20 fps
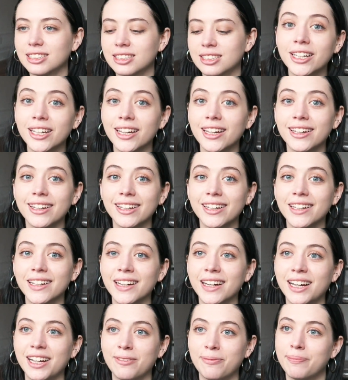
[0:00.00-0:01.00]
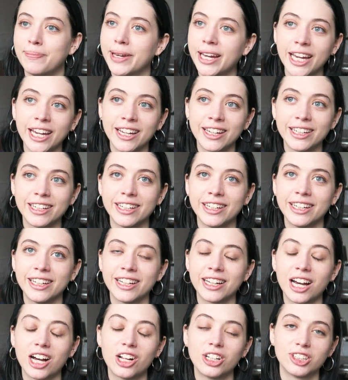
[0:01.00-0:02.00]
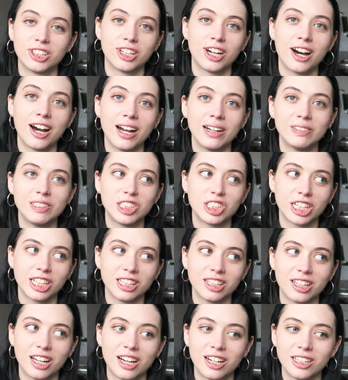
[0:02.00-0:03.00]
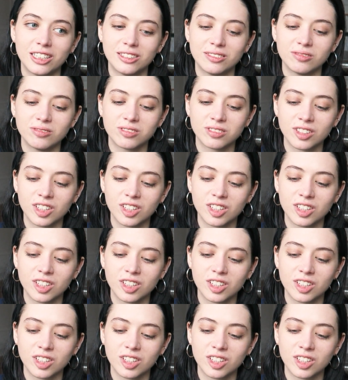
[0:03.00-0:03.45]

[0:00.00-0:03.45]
Cooking and baking a lot, which I love.